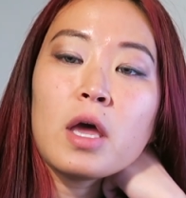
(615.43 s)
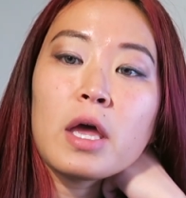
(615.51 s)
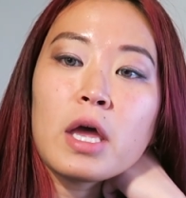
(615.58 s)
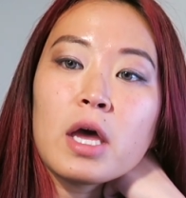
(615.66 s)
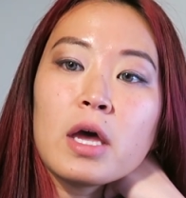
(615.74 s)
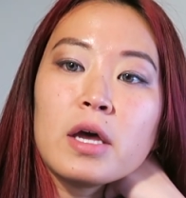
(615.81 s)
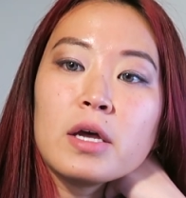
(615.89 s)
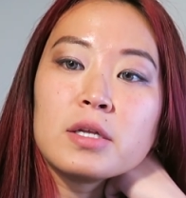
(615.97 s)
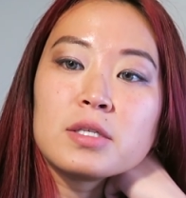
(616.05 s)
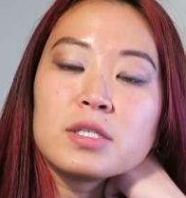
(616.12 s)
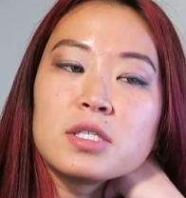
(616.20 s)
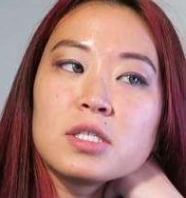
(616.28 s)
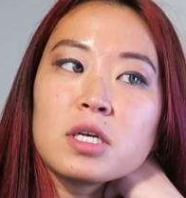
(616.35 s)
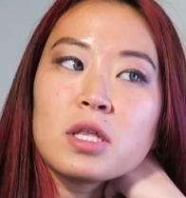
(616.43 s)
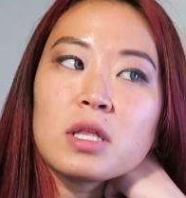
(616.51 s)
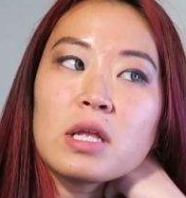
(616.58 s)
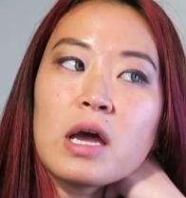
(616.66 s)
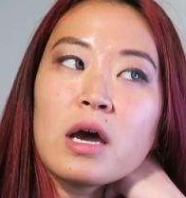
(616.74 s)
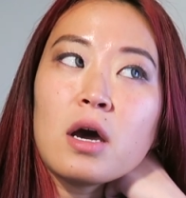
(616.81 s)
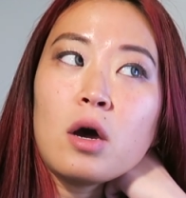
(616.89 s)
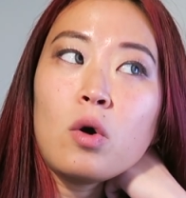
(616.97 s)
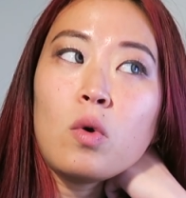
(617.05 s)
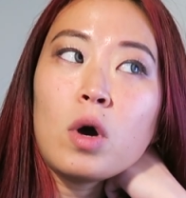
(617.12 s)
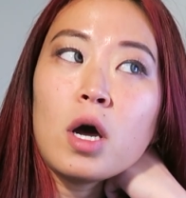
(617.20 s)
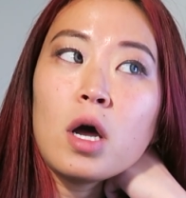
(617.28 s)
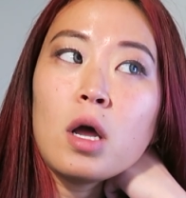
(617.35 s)
And
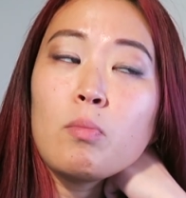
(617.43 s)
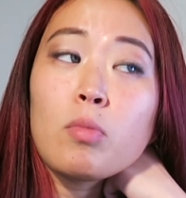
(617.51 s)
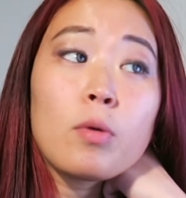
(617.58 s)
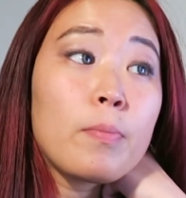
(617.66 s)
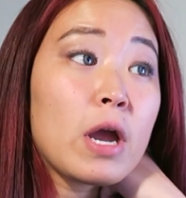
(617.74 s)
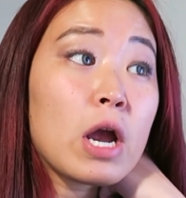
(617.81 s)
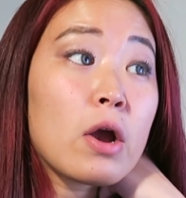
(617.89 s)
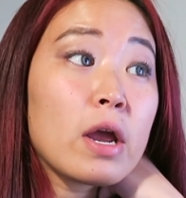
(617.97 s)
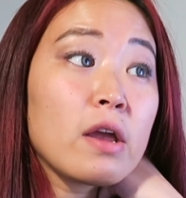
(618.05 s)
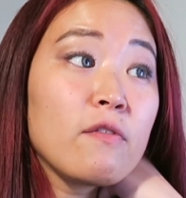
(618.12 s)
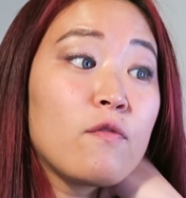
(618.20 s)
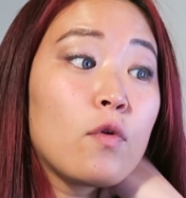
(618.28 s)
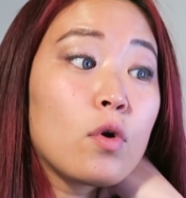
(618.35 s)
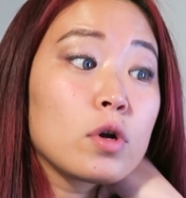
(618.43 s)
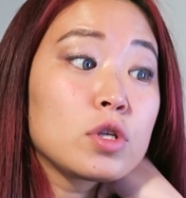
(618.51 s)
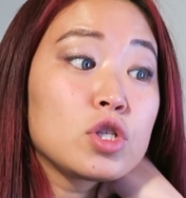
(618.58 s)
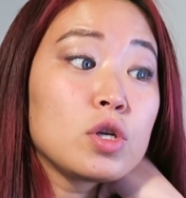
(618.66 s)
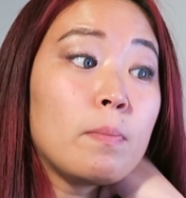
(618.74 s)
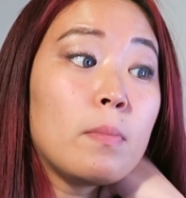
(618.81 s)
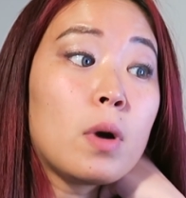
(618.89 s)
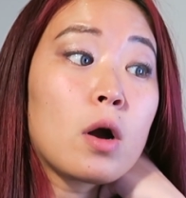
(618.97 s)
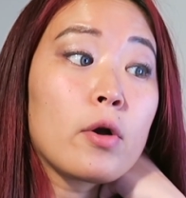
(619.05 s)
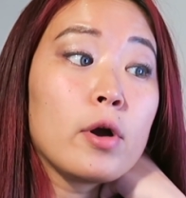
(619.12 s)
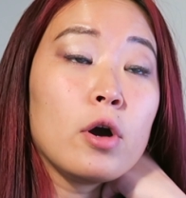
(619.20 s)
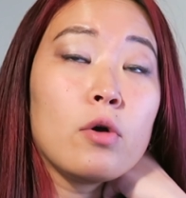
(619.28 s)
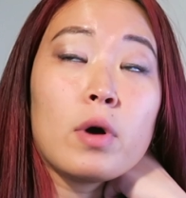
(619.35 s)
now I'm preparing for
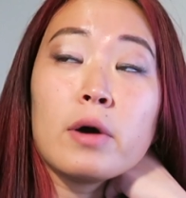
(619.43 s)
tomorrow.